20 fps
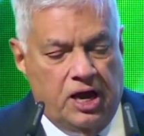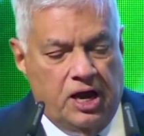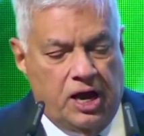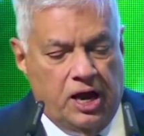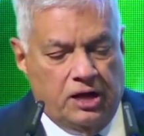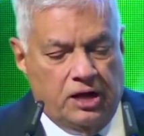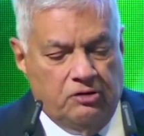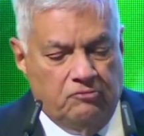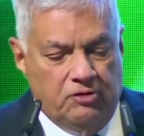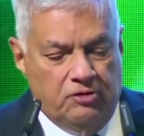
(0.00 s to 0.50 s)

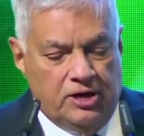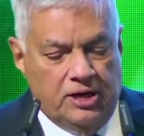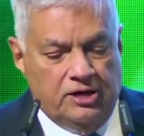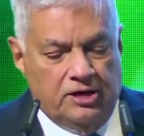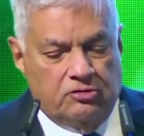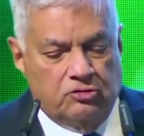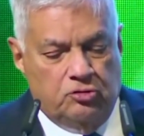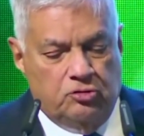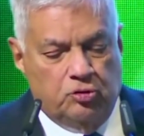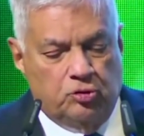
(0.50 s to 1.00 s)

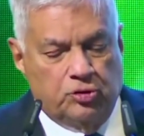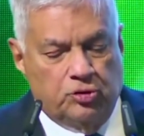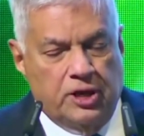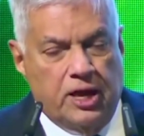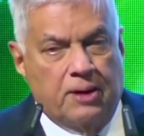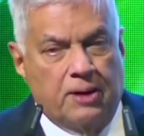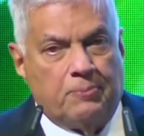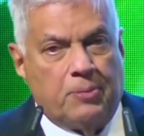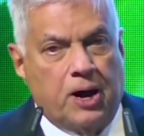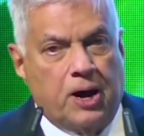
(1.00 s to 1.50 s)
unwilling to do
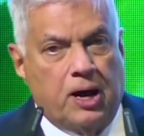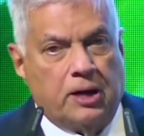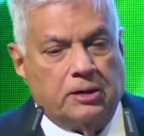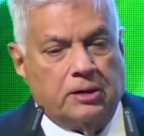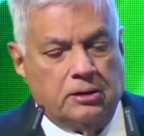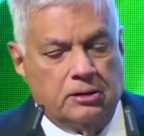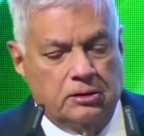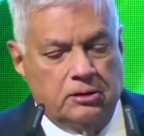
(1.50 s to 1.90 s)
their part